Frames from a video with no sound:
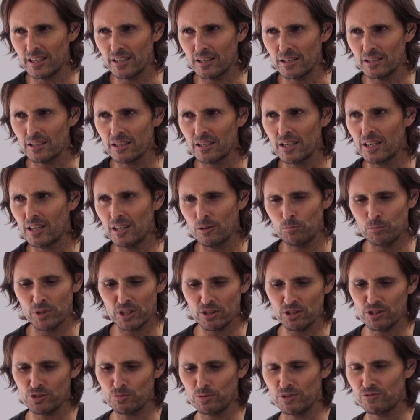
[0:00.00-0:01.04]
down
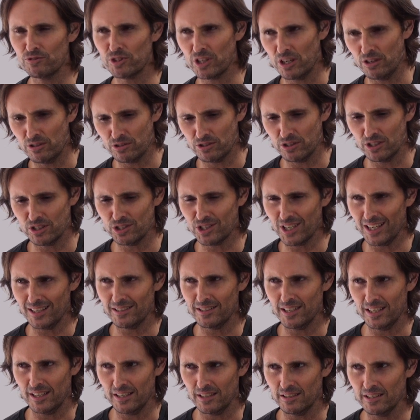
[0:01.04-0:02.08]
because we've chosen to shut
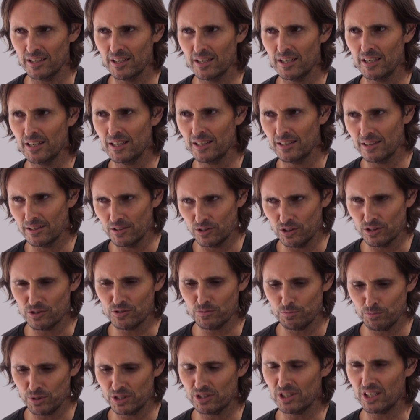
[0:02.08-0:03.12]
down
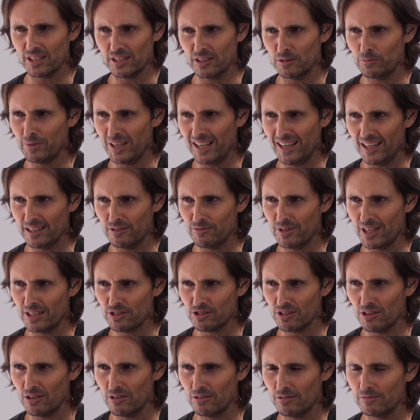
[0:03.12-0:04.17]
this particular part of our
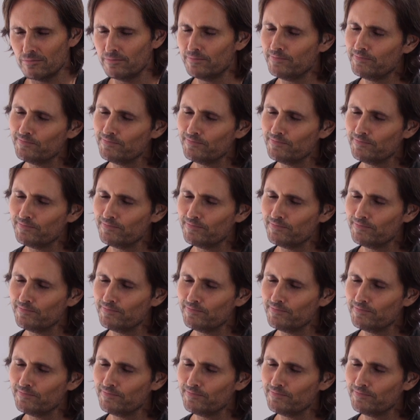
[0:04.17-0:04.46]
soul.